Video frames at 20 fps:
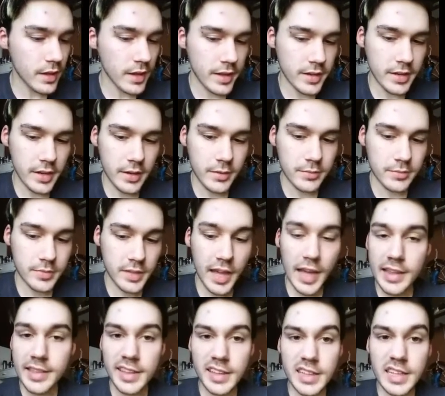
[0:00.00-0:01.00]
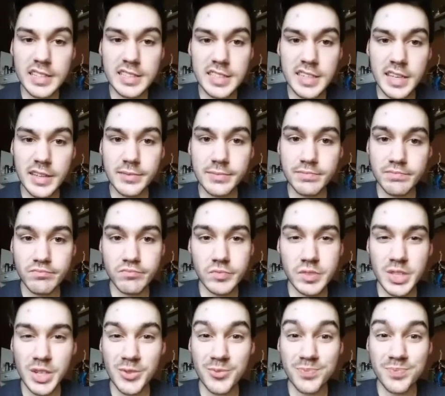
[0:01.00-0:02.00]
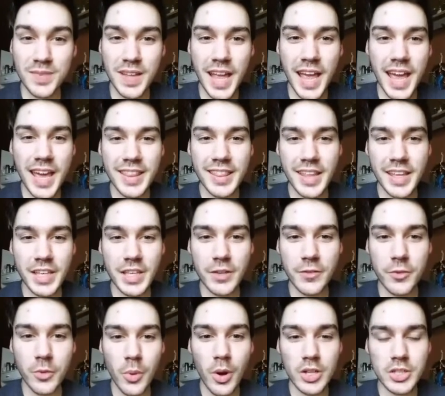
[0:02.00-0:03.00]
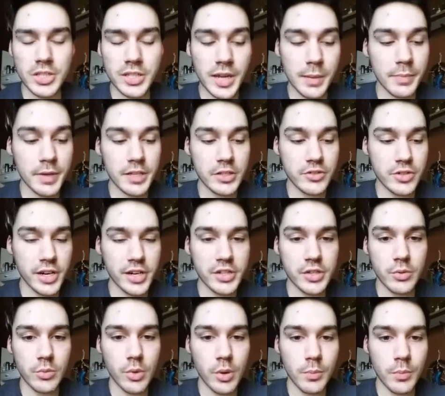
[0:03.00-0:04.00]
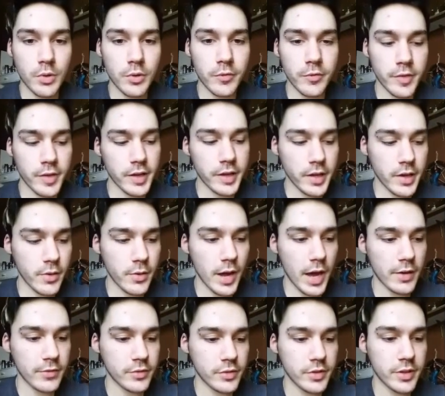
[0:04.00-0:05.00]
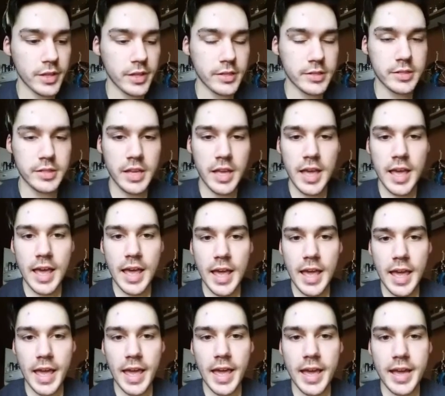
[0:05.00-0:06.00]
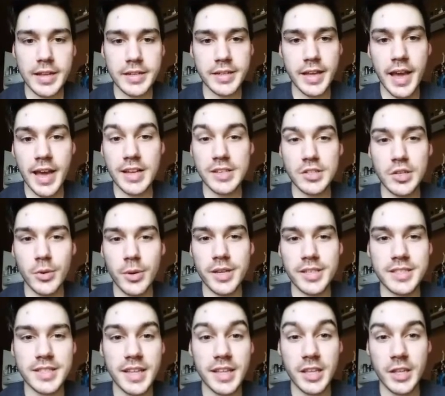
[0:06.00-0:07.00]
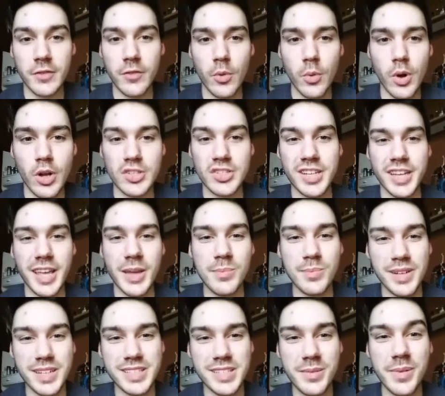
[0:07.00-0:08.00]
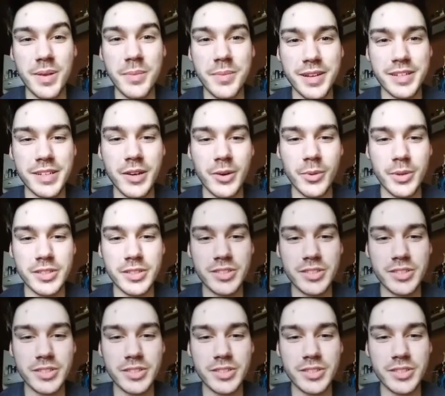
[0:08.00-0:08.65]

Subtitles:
And yeah, I think that's it. So thank you for watching. I'm going to try and do one more video after this. And as always, thank you for watching, and blessed be my dear